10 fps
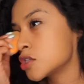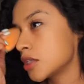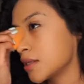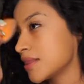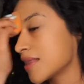
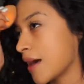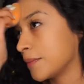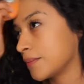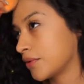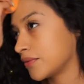shouldn't that
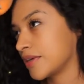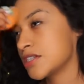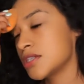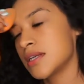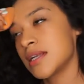be
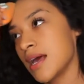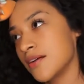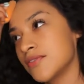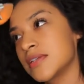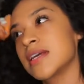motivation
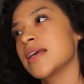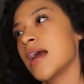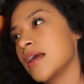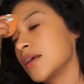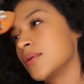enough to
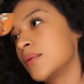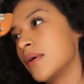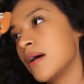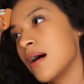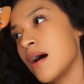get
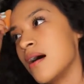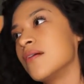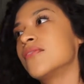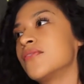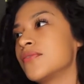you
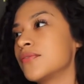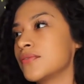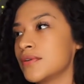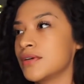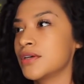off
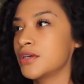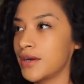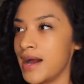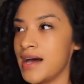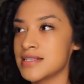
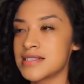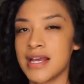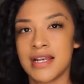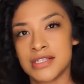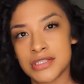your ass
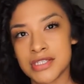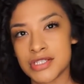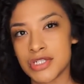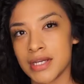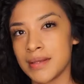and into the
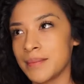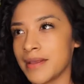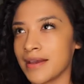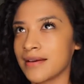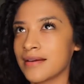gym?
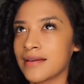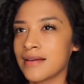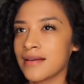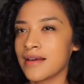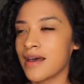Like,
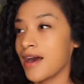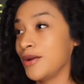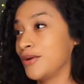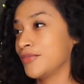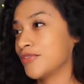I
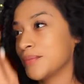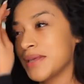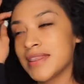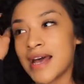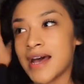don't know, for
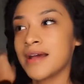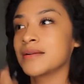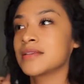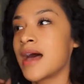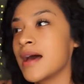me
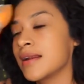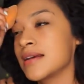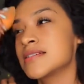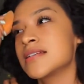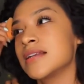that
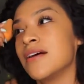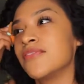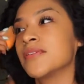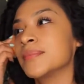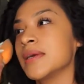is
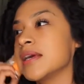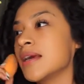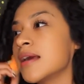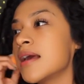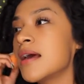enough for
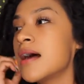me,